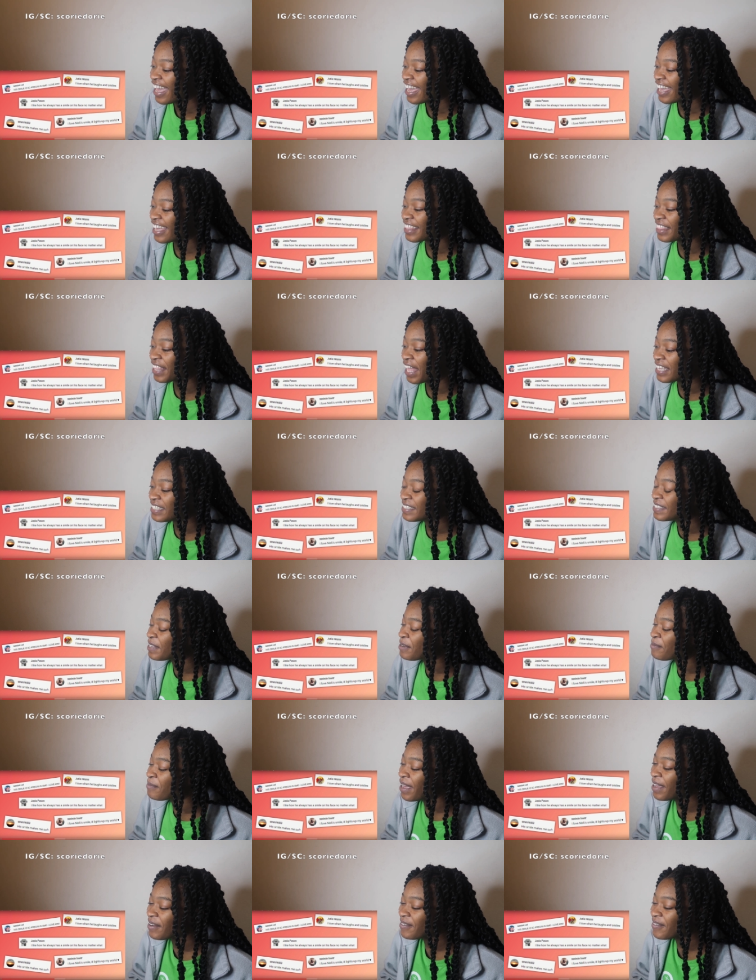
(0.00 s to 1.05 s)
It lights
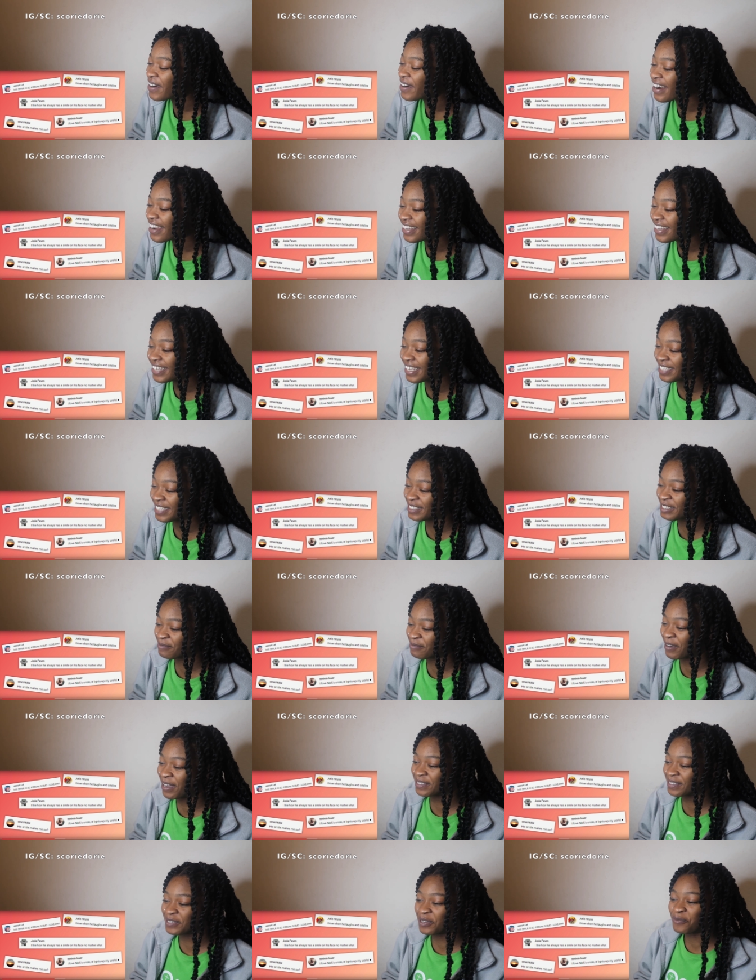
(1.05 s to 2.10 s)
up my world. His
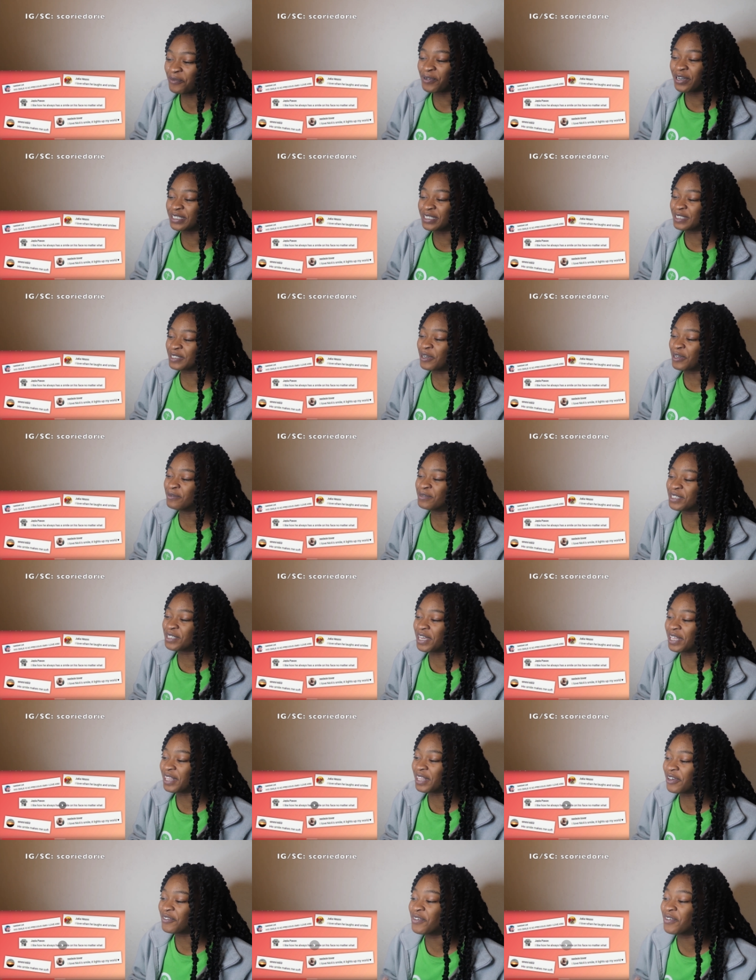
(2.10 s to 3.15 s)
smile so precious. OMG,
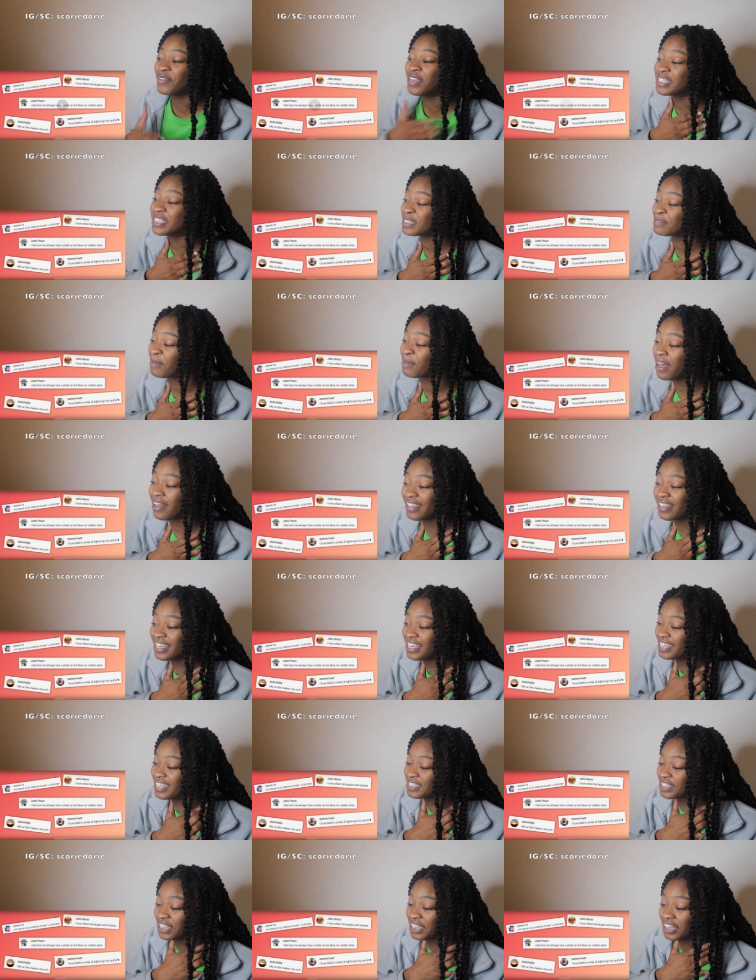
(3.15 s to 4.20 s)
I love him. His smile
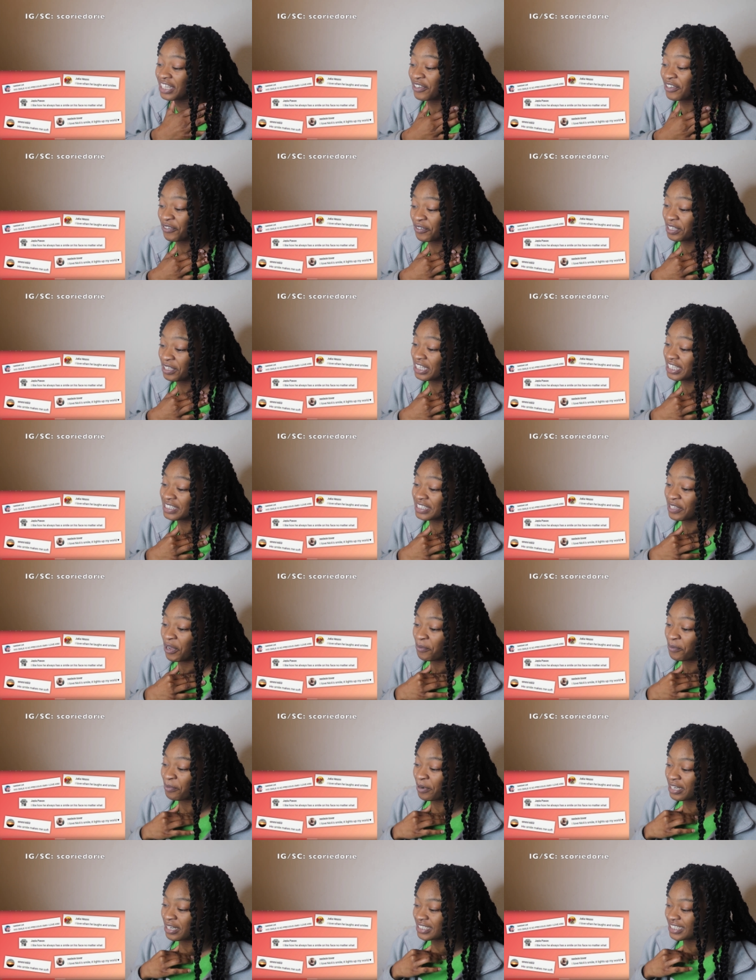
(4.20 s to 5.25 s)
is literally so
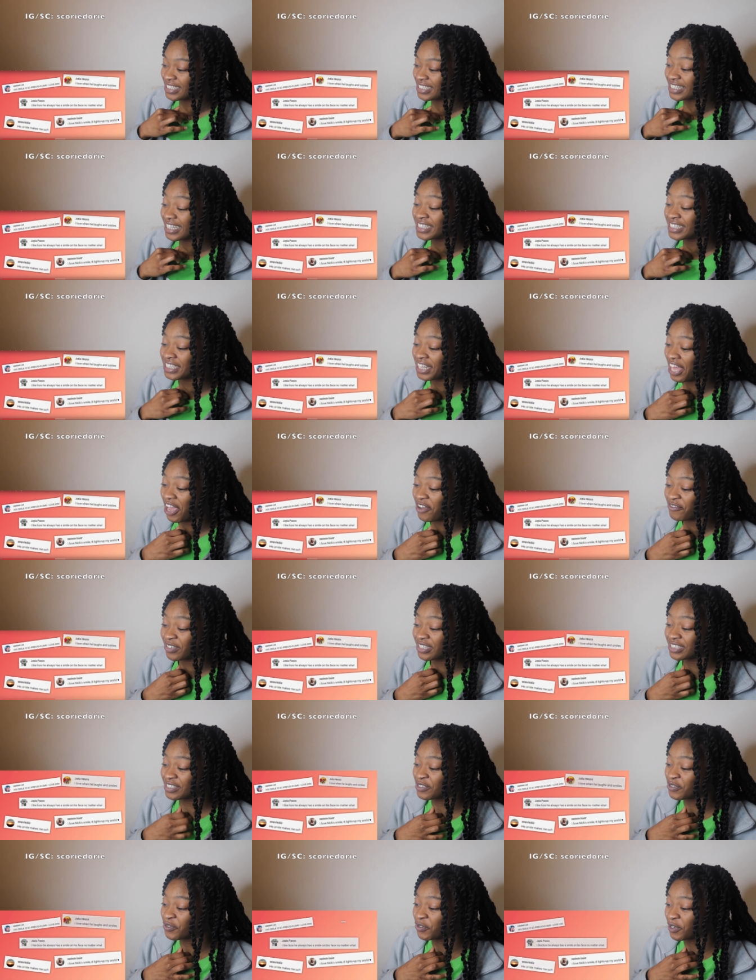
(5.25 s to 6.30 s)
precious. His laugh
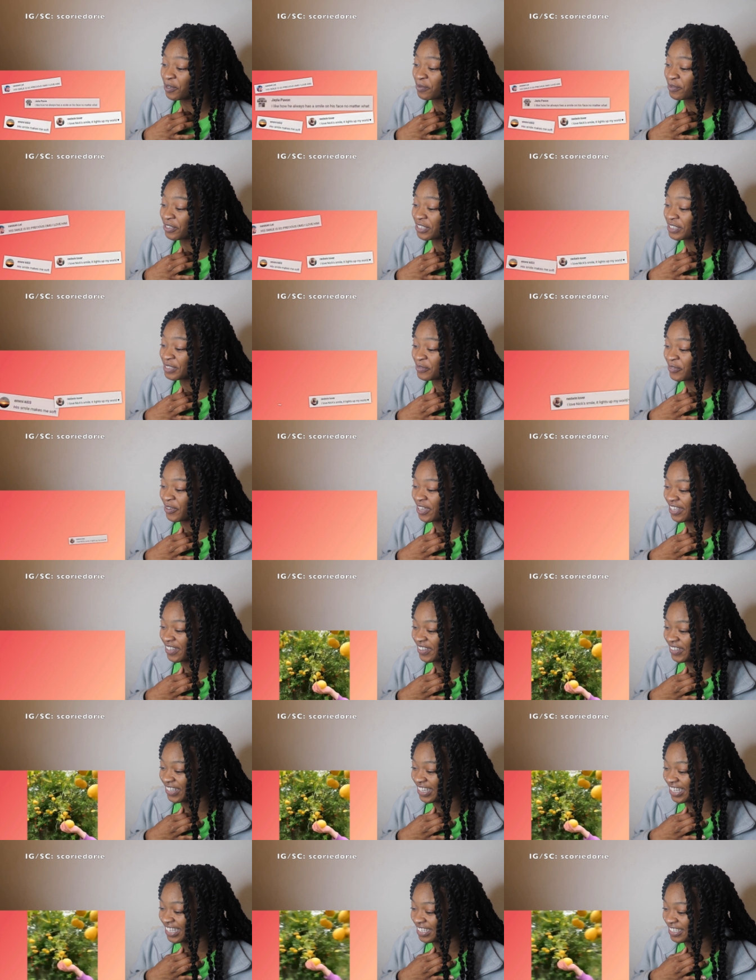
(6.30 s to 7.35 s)
is adorable as well.